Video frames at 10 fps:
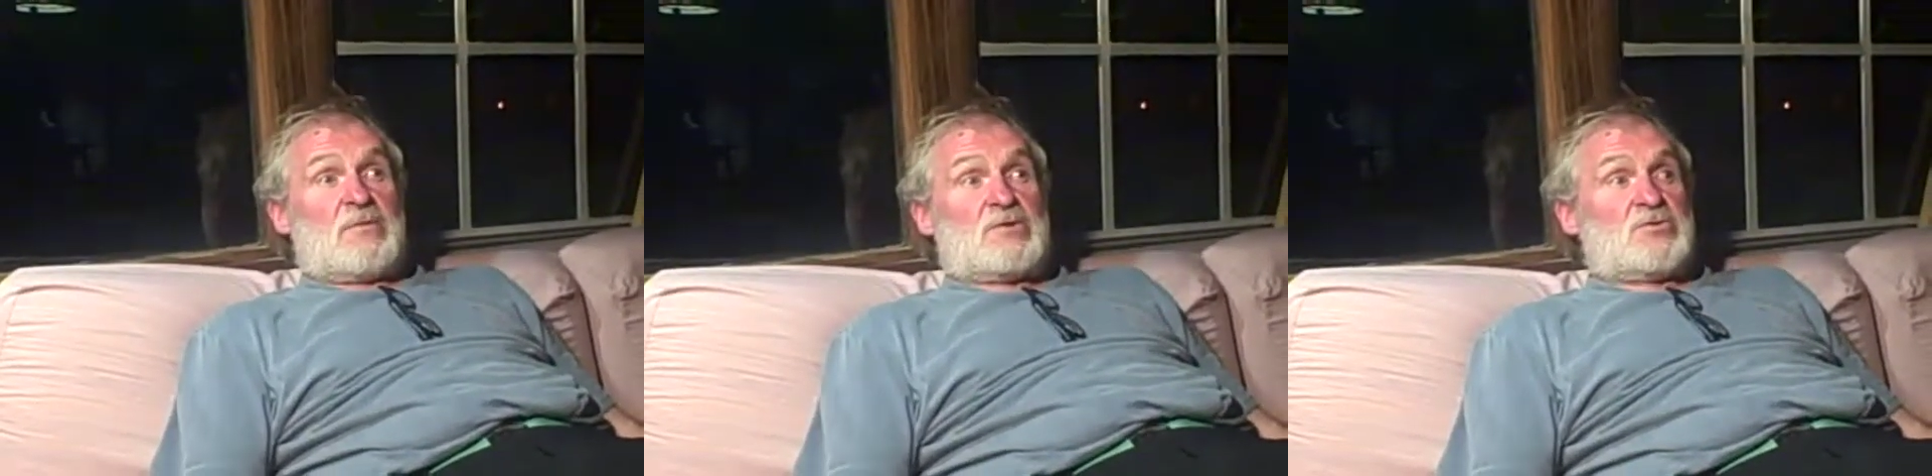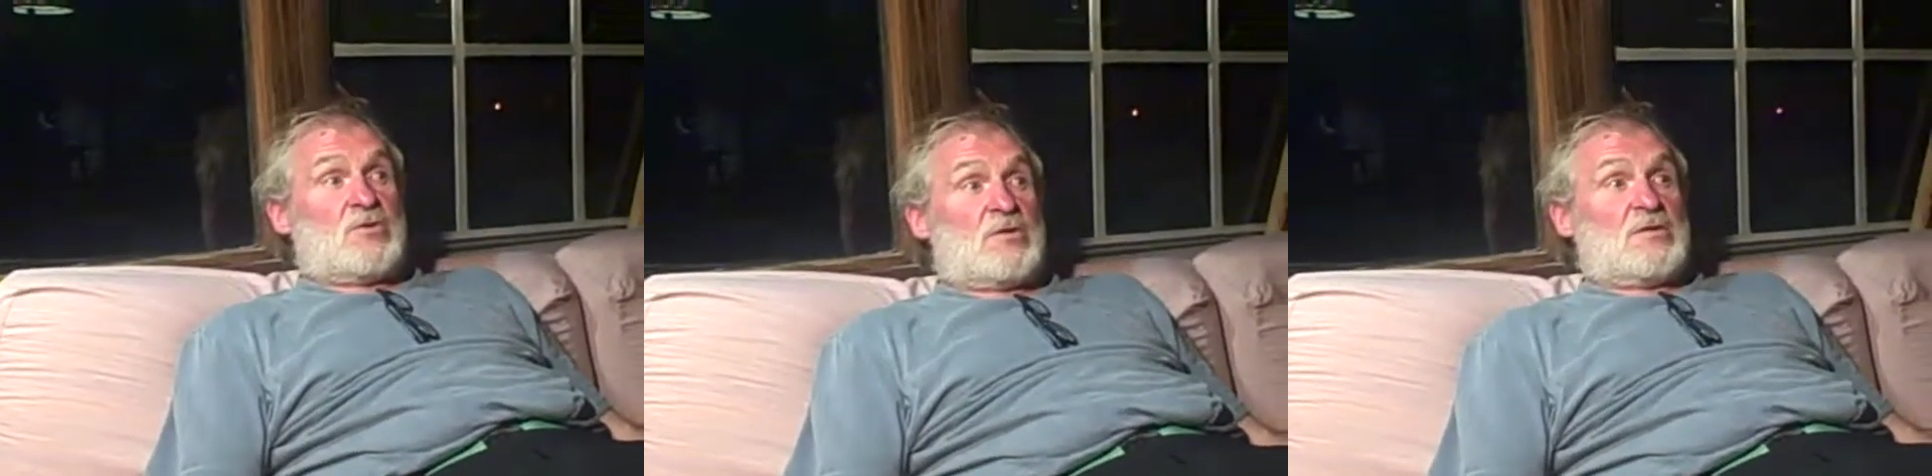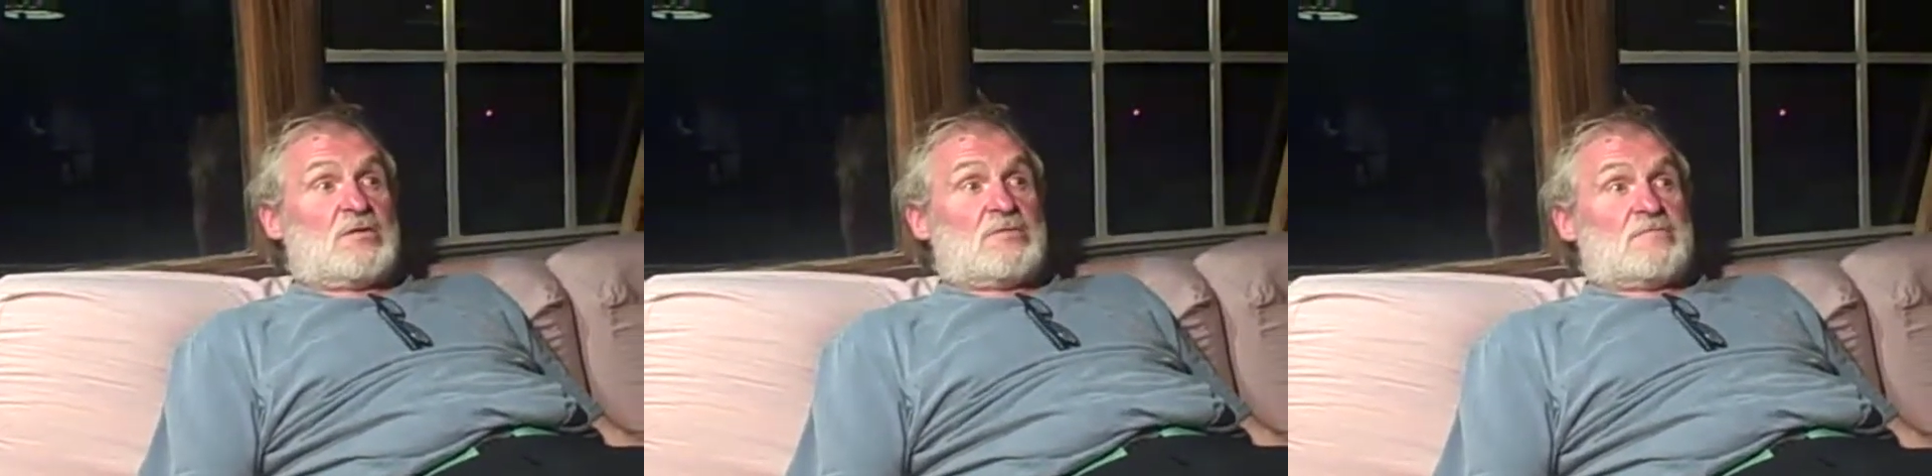concerned,
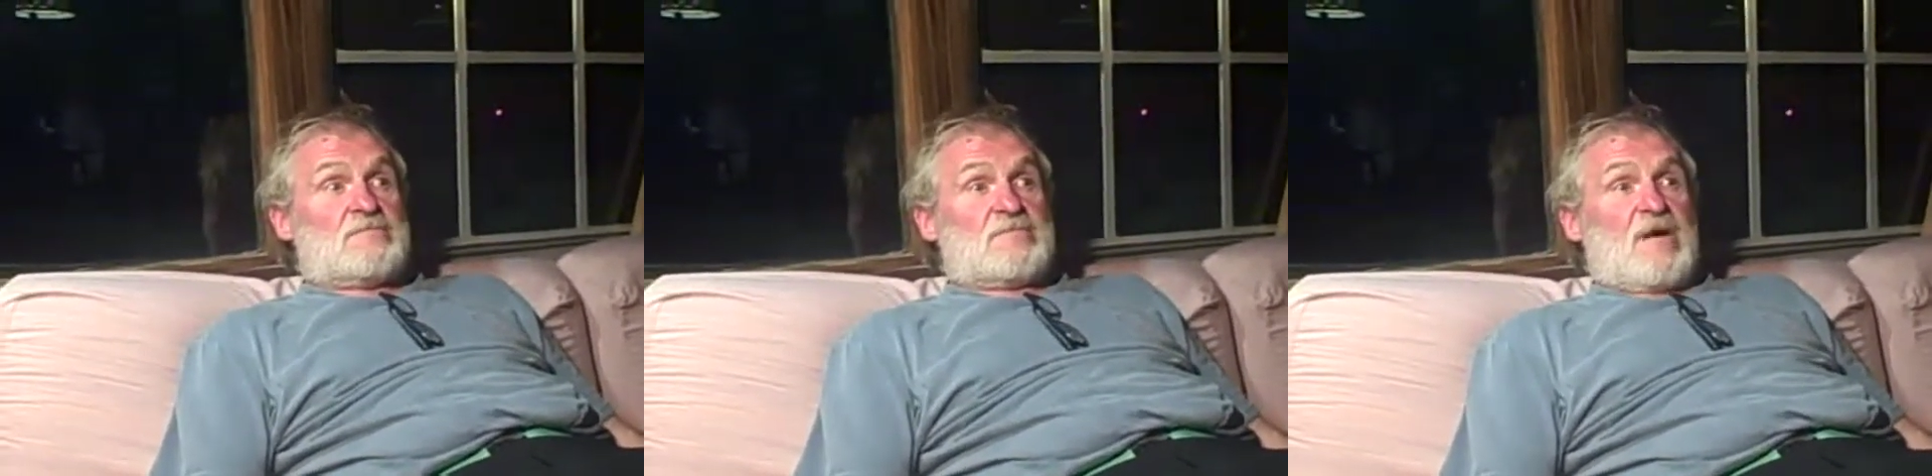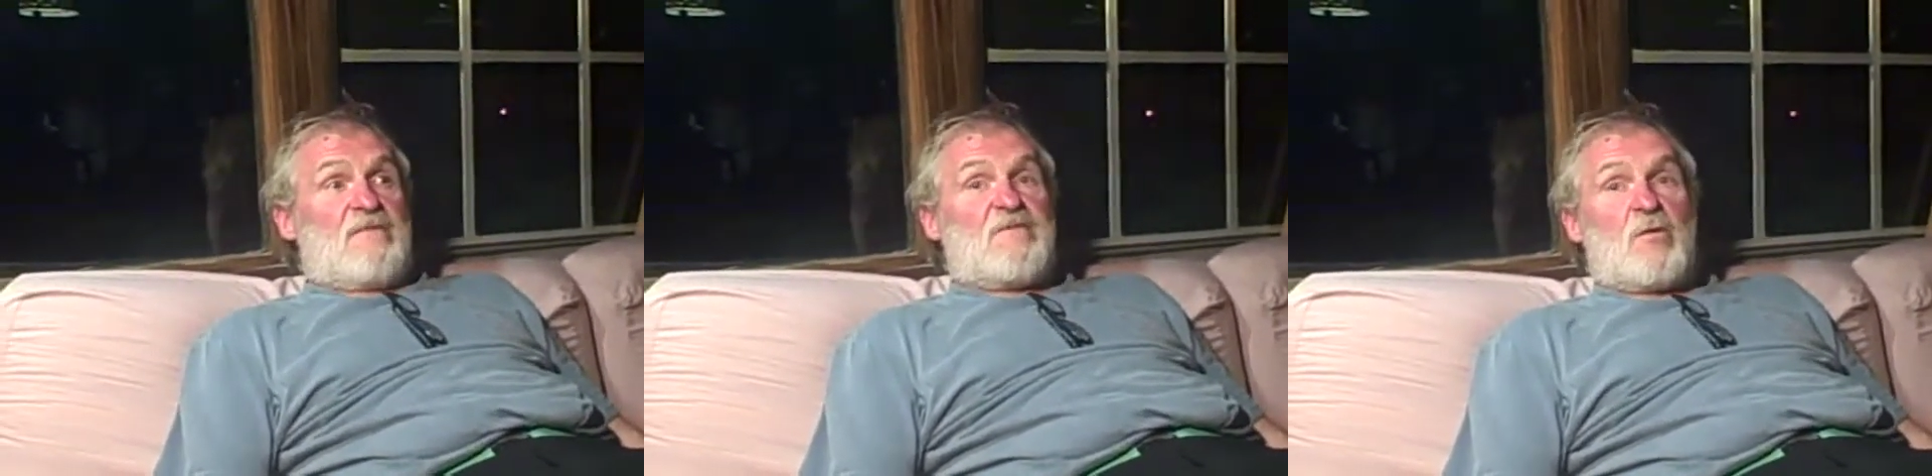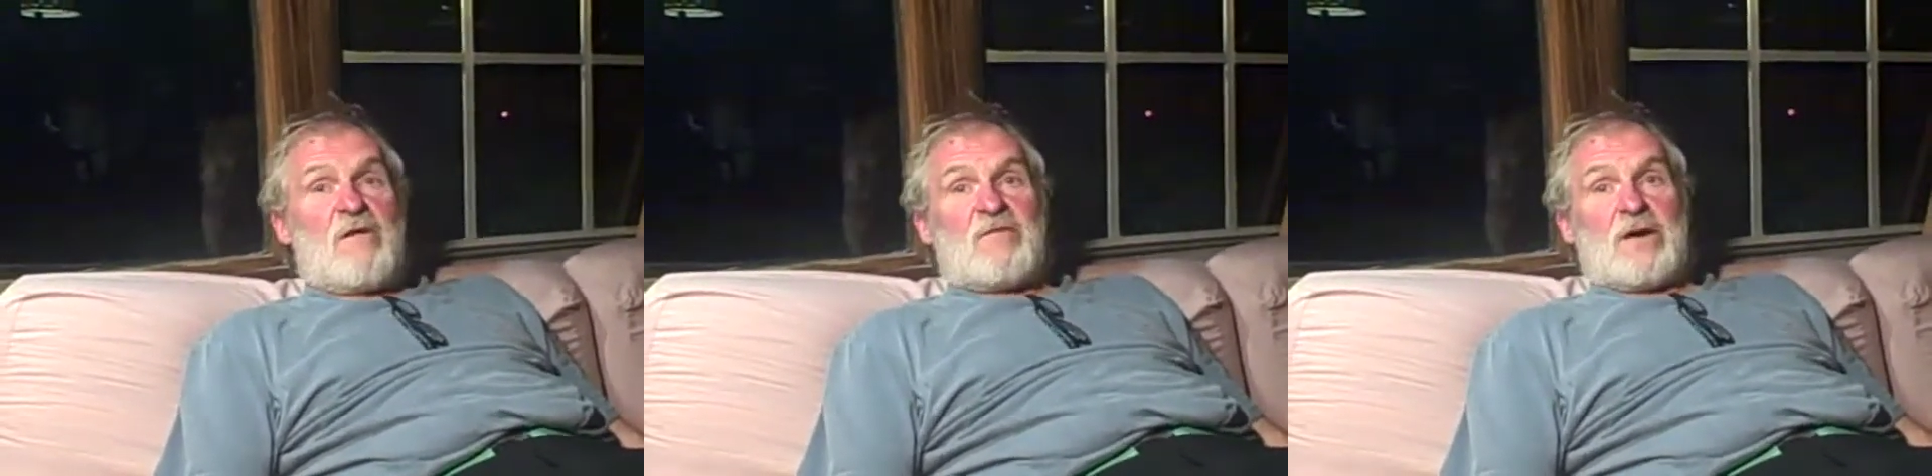
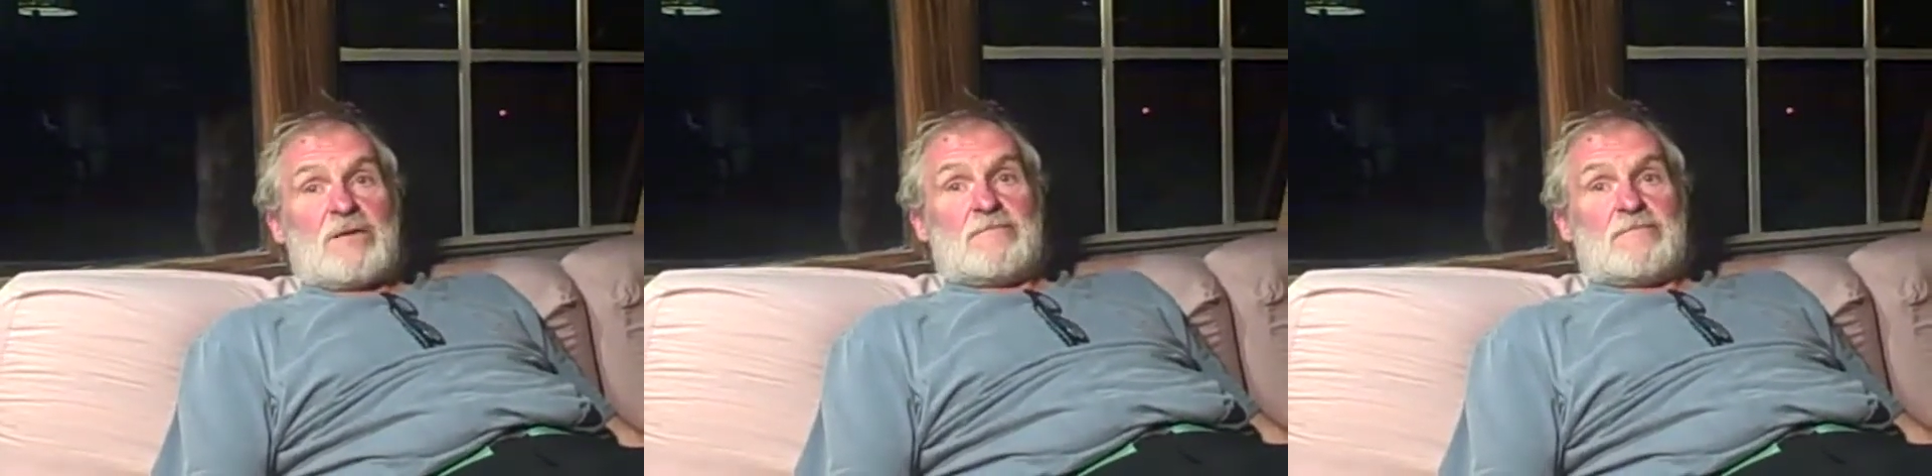forever.